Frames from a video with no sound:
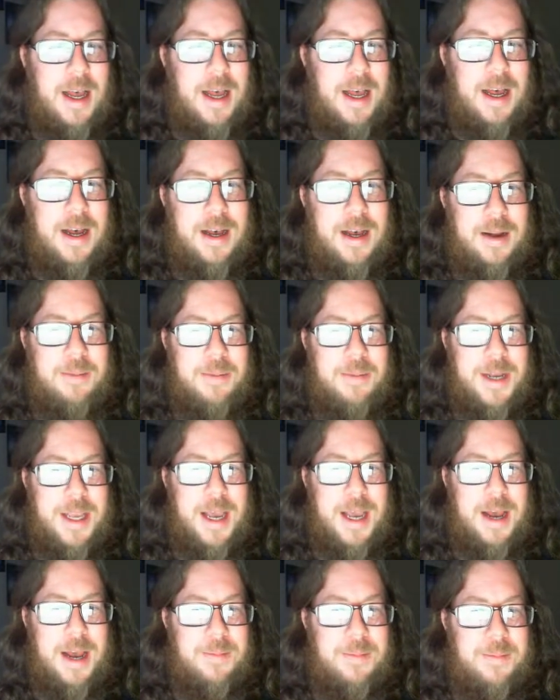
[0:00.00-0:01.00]
Uh, but
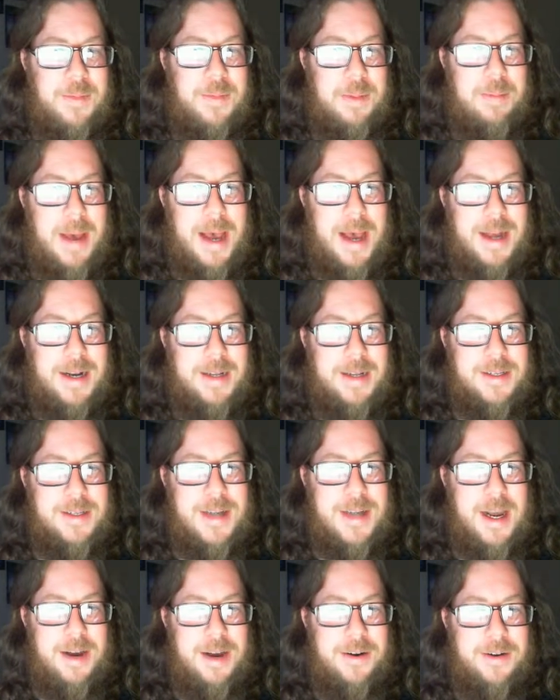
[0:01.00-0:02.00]
yeah, the patent is
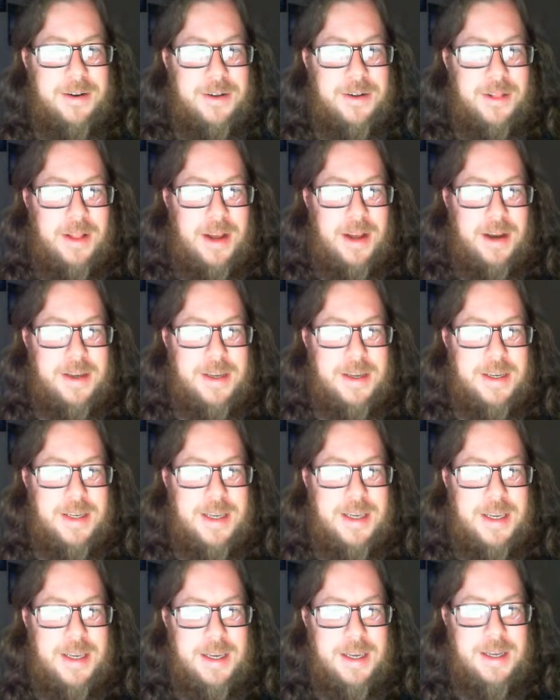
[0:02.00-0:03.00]
now under lock and
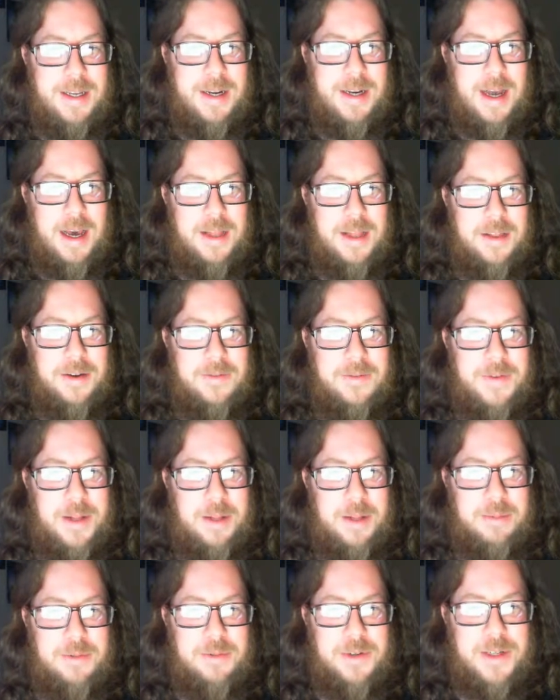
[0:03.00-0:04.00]
key, and other
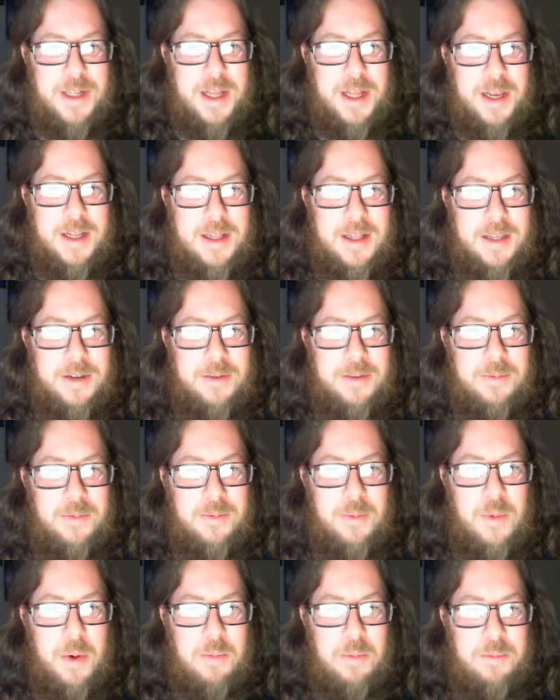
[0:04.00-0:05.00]
developers likely
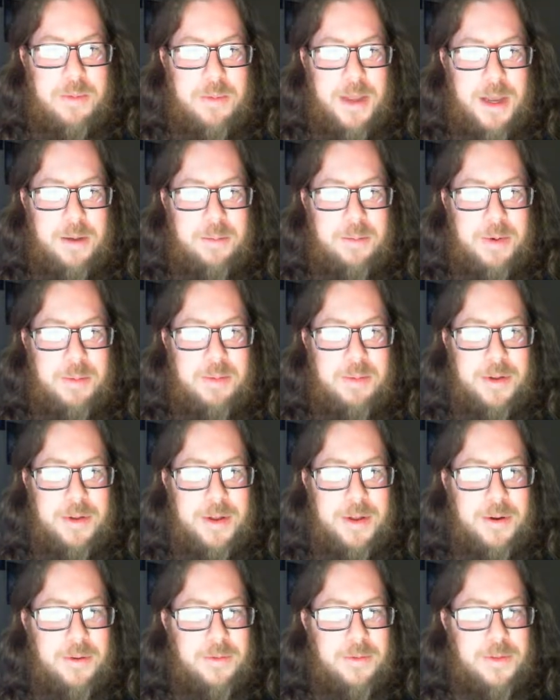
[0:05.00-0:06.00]
won't be able to put
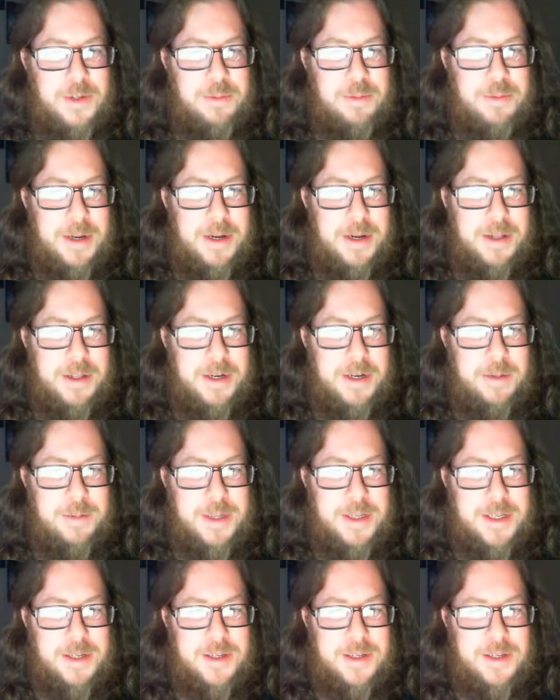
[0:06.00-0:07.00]
their own spin on the
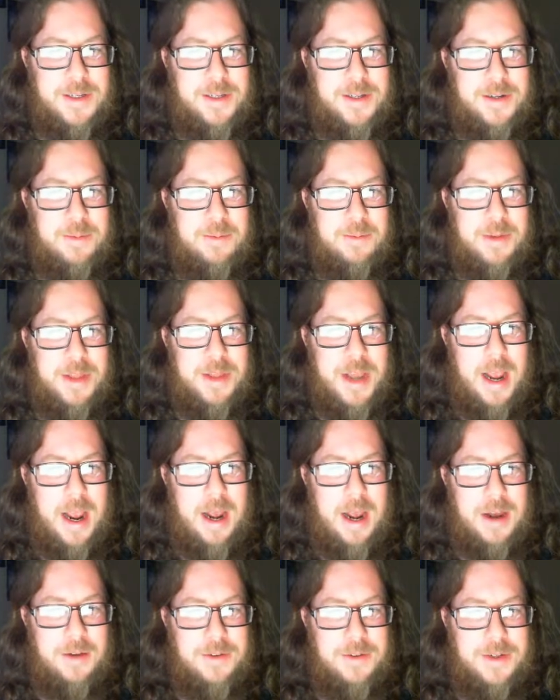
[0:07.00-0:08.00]
Nemesis system
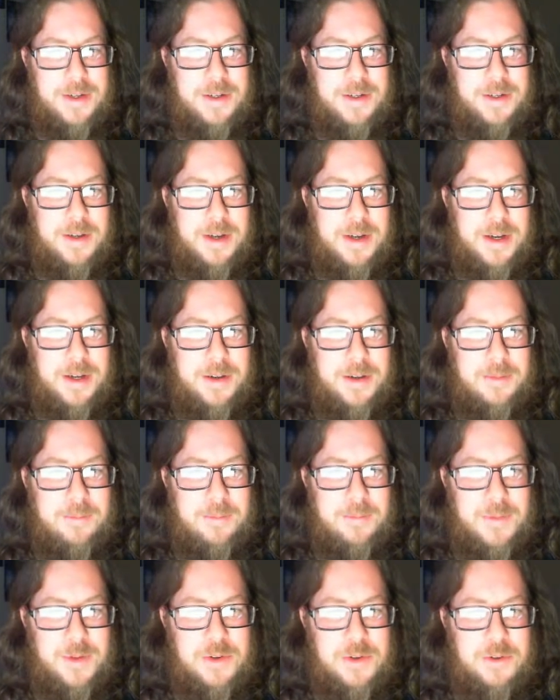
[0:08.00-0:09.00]
without
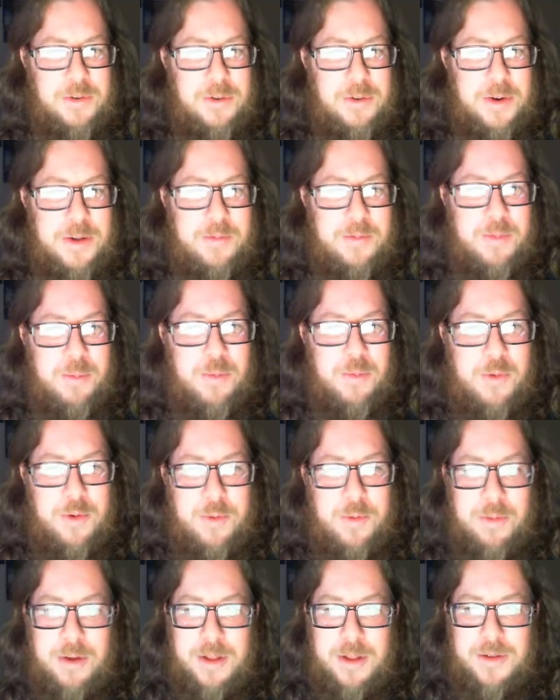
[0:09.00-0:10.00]
um, scrutiny from Warner
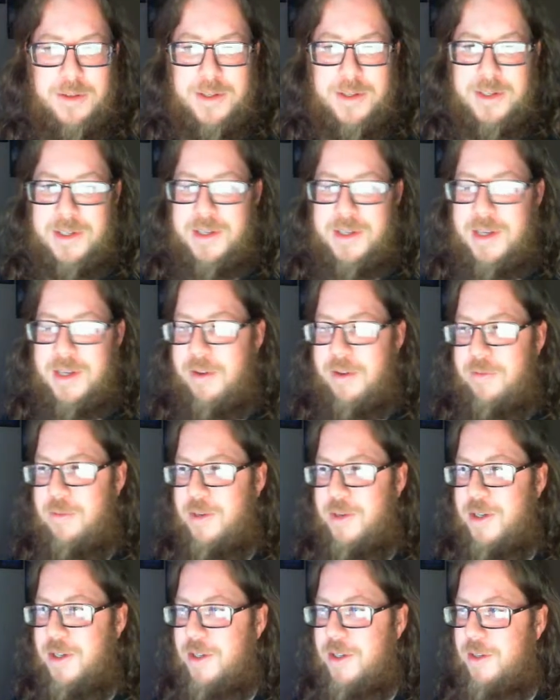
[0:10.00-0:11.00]
Brothers itself,
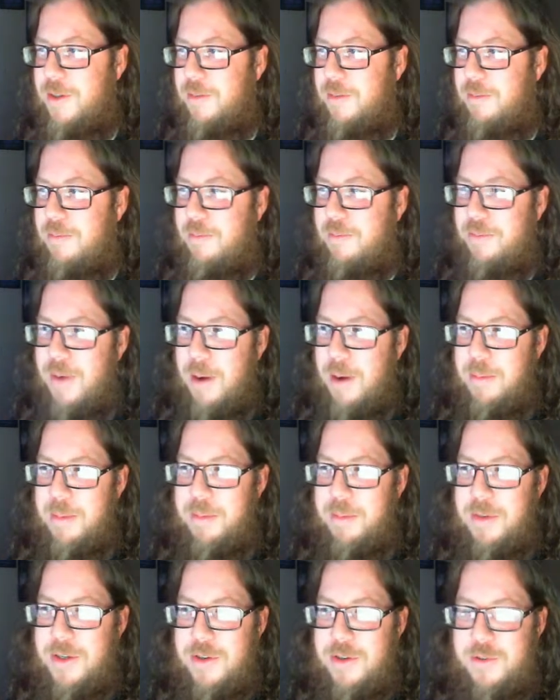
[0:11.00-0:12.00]
which is
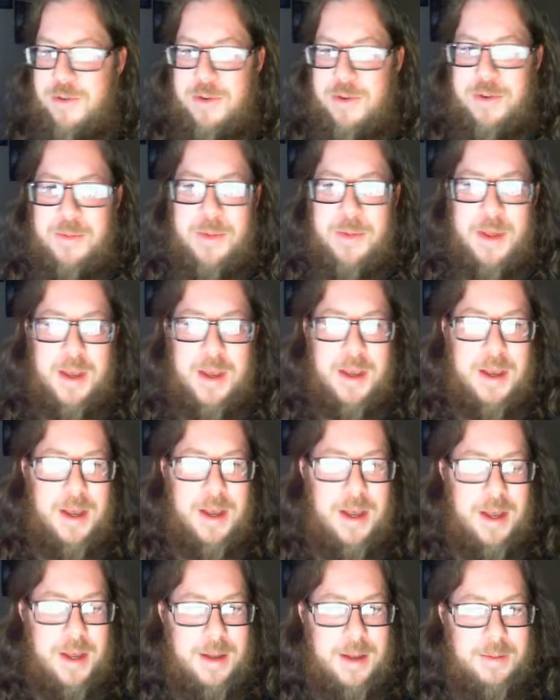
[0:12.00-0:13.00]
probably true.
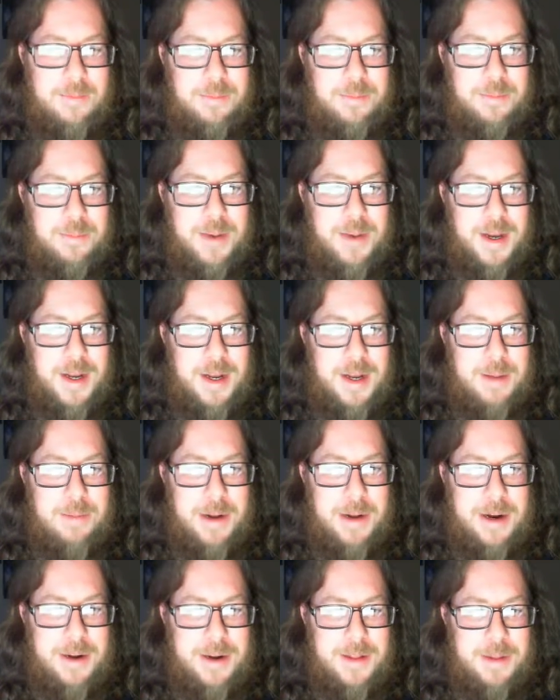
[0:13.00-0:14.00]
Um, but
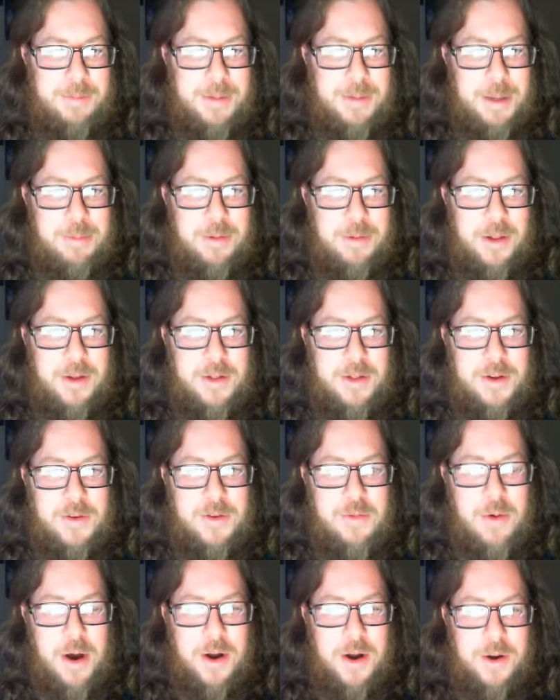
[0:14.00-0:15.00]
apparently, people on the
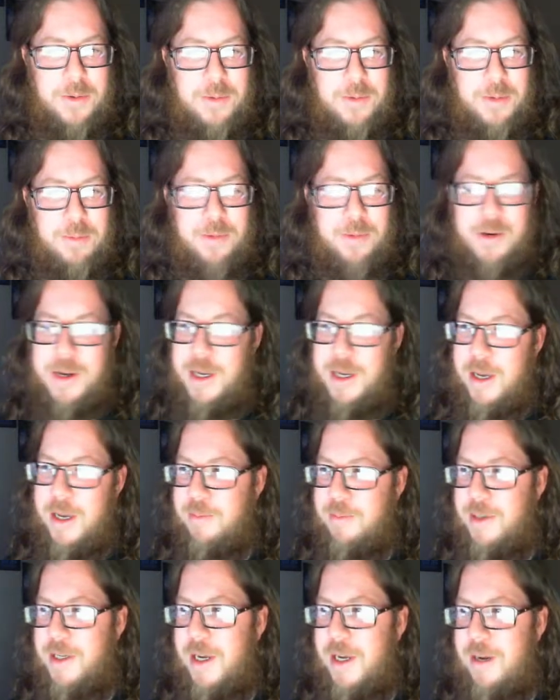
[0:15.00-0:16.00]
Twitter were pretty
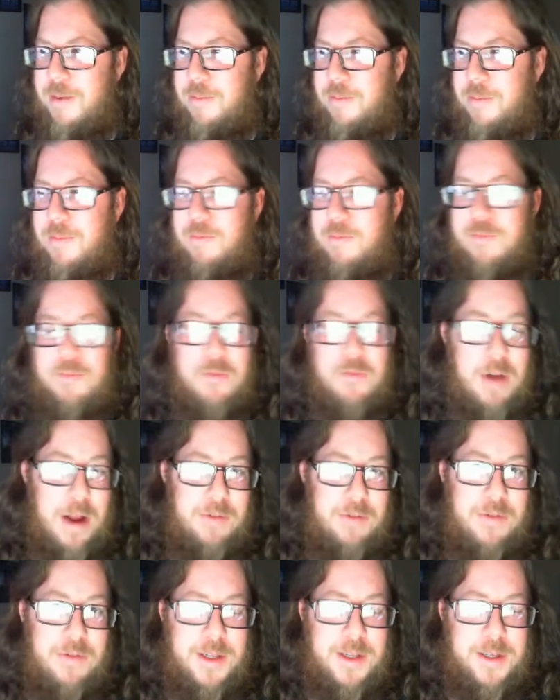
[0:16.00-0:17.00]
upset,
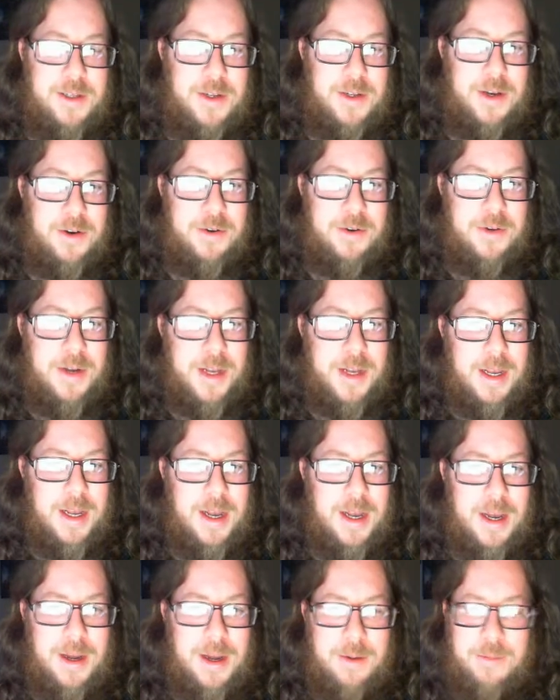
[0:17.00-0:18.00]
rightfully so,
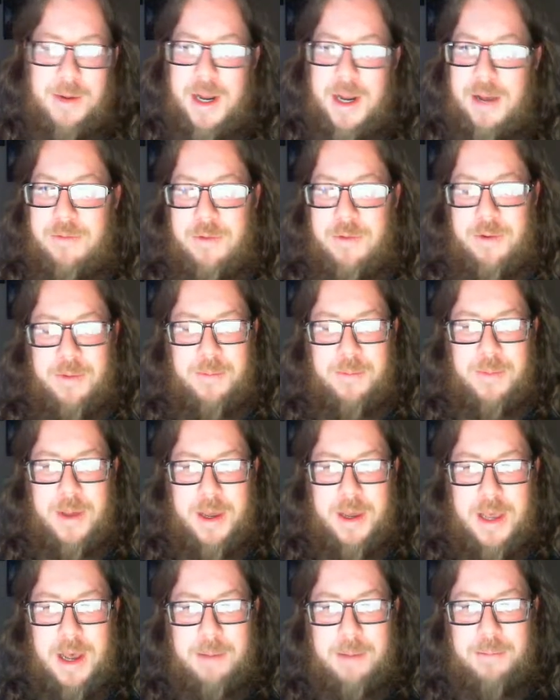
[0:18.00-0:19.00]
uh, whenever a
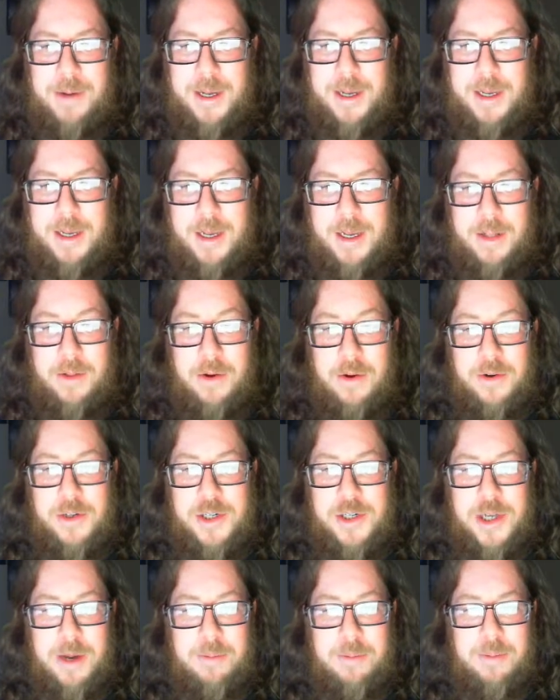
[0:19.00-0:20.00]
company, a
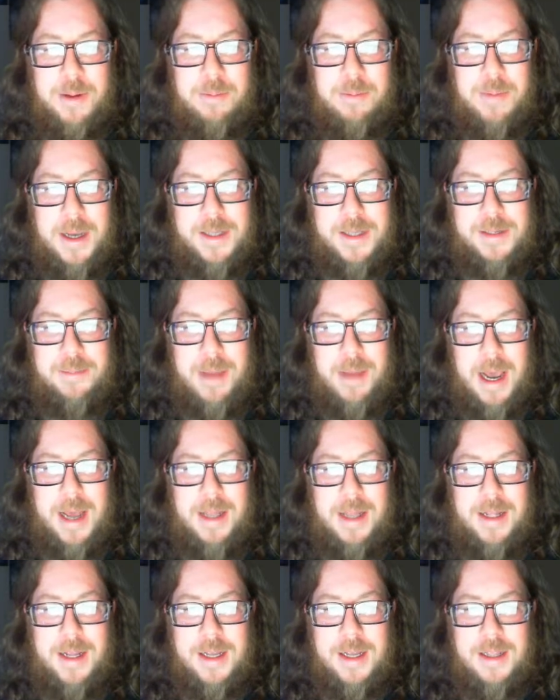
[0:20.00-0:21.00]
large company, makes a
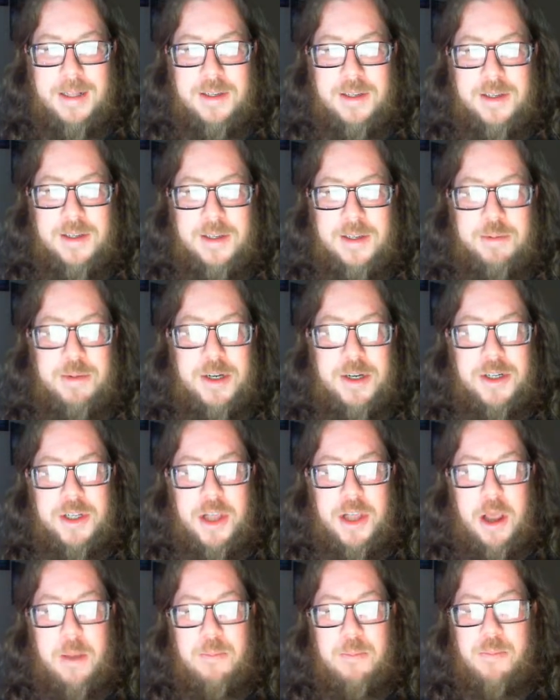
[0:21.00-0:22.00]
patent like this,
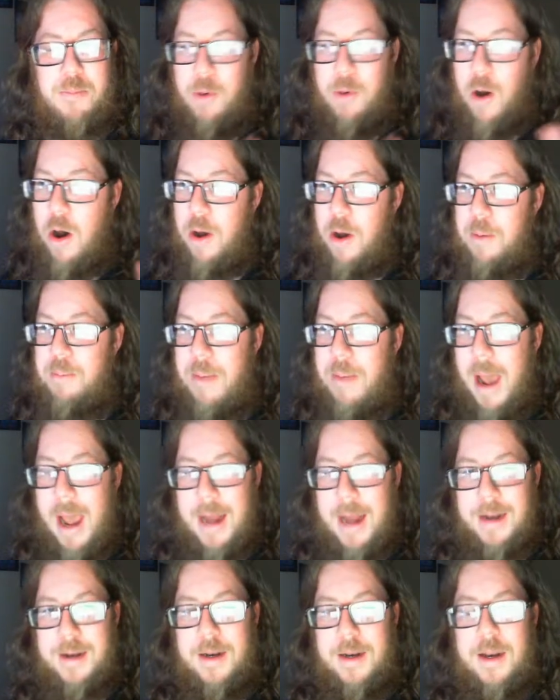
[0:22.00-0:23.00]
especially a broad
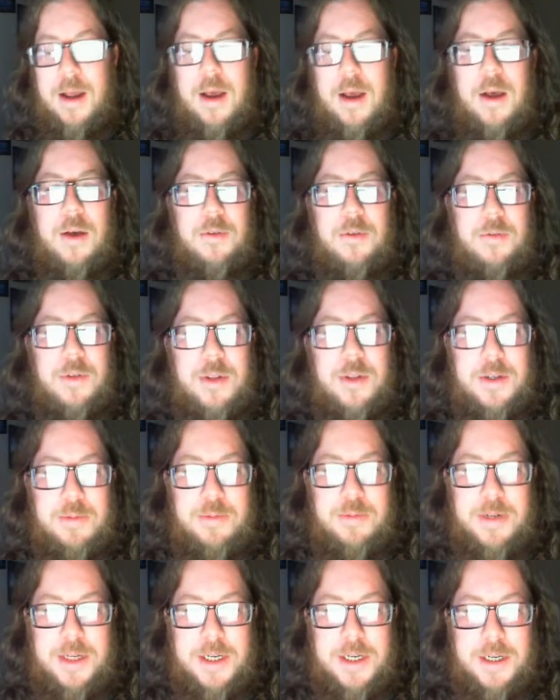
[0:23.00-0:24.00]
patent for this
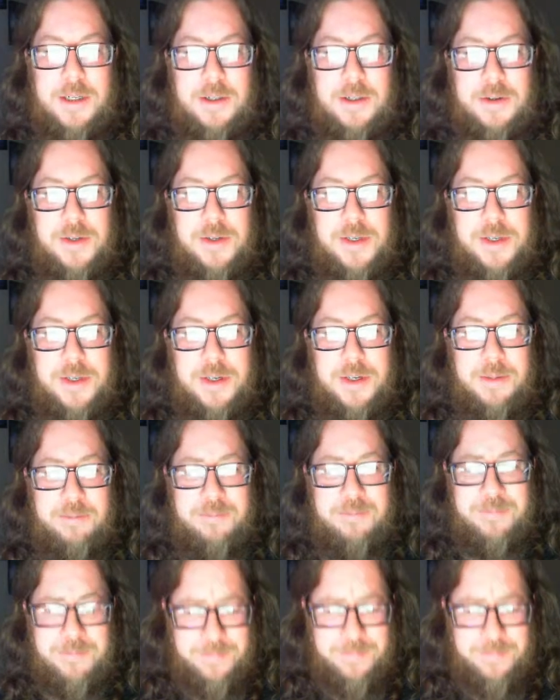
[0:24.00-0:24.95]
particular system.